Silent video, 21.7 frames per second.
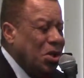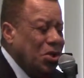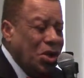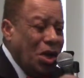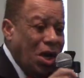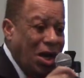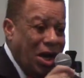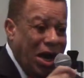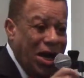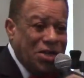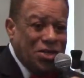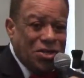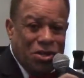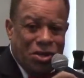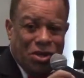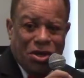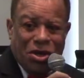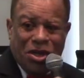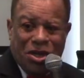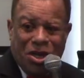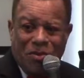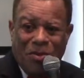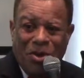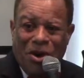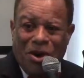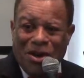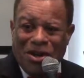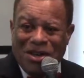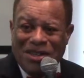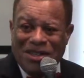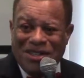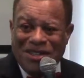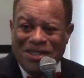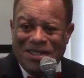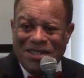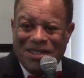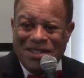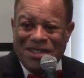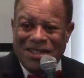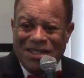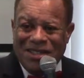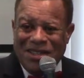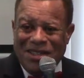the lights are going to come on,
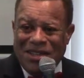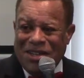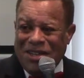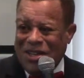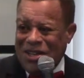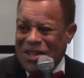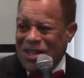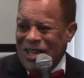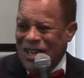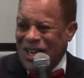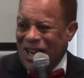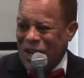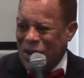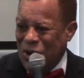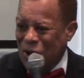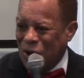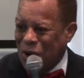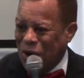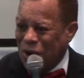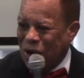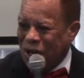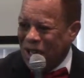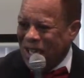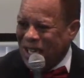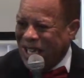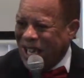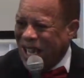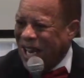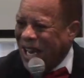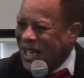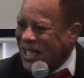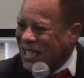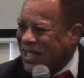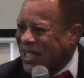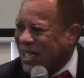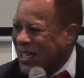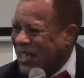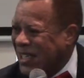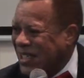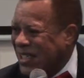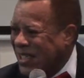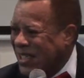and you're going to get it.